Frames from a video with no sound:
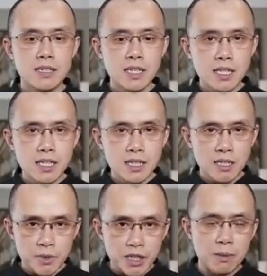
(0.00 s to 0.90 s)

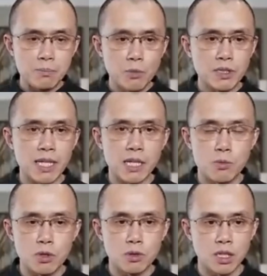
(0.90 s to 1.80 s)
the community most
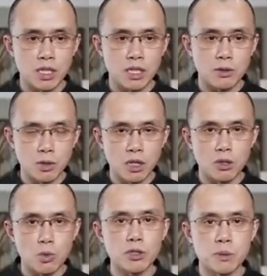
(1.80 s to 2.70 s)
likely
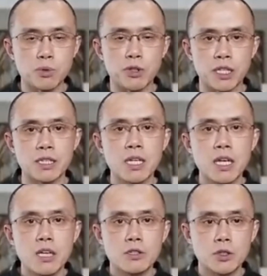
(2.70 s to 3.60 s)
will support it.
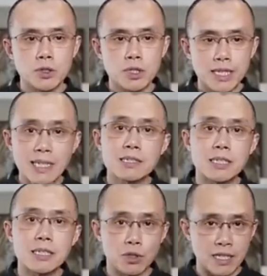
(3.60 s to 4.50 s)
So that's
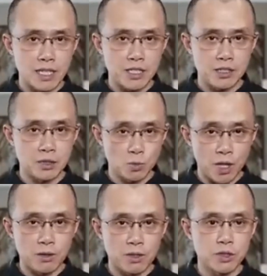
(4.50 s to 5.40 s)
centralization as
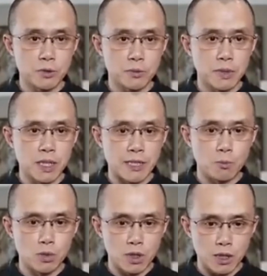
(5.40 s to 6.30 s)
well. So
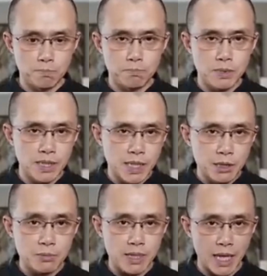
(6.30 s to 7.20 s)

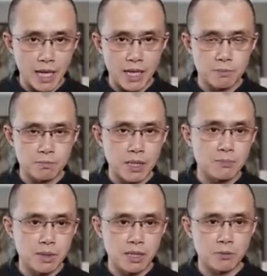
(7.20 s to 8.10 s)
Ethereum and
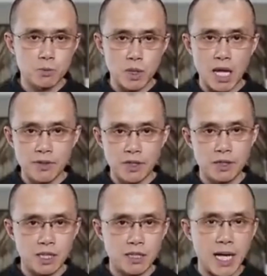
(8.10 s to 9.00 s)
BNB
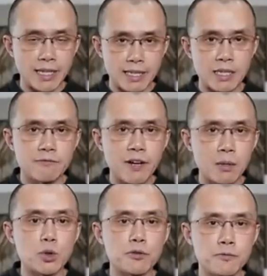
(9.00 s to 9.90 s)
having the
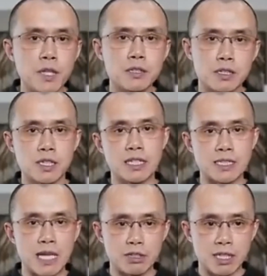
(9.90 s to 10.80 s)
identifiable founder
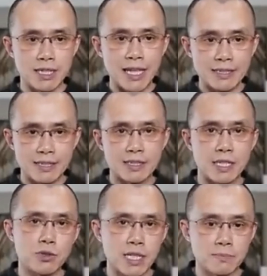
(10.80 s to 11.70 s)
is actually a less
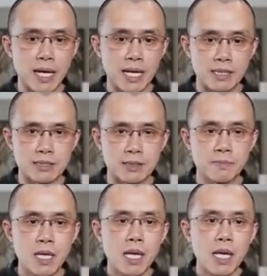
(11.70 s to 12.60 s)
decentralized mechanism.